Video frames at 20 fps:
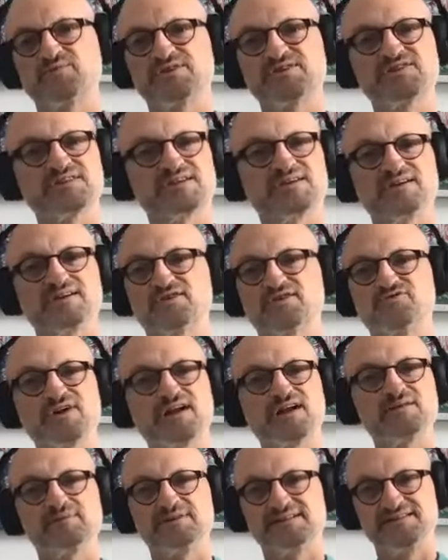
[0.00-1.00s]
we're
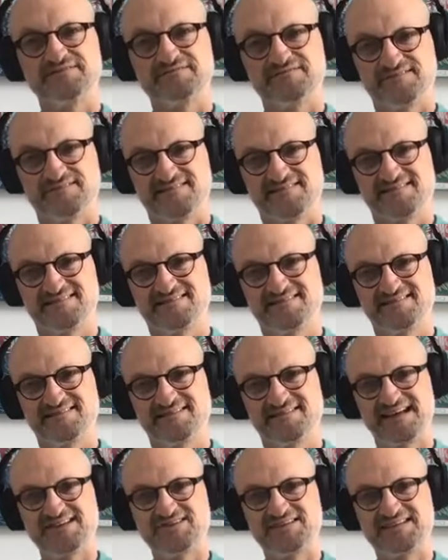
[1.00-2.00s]
incredibly different
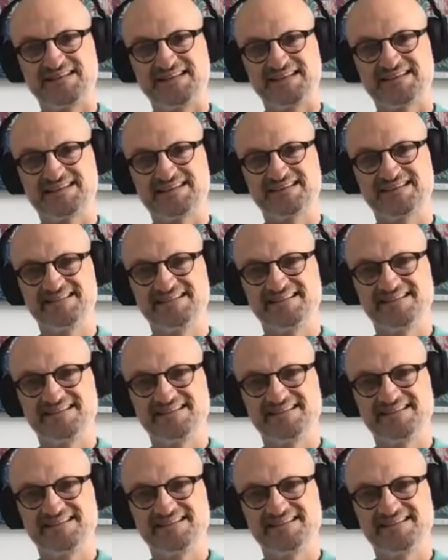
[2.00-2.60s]
and unique.